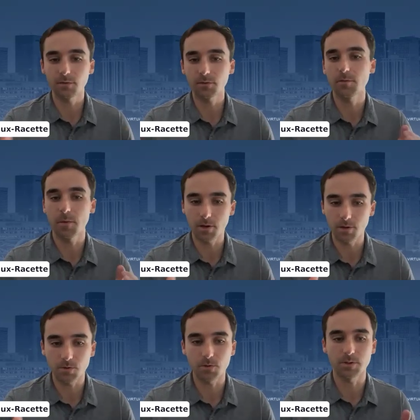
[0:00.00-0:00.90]
different
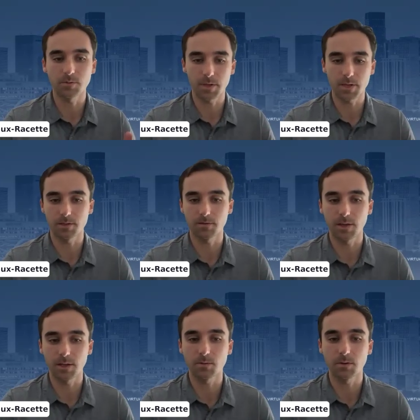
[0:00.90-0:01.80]
modules and pieces of
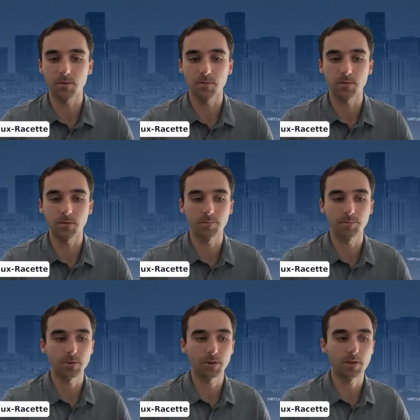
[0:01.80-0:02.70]
NetSuite over
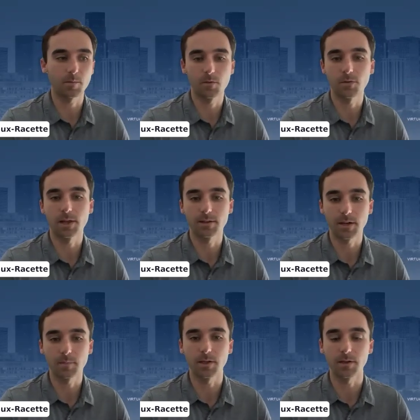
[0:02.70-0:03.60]
that
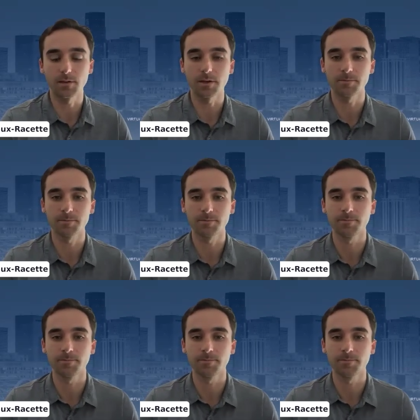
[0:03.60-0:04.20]
timeline, right?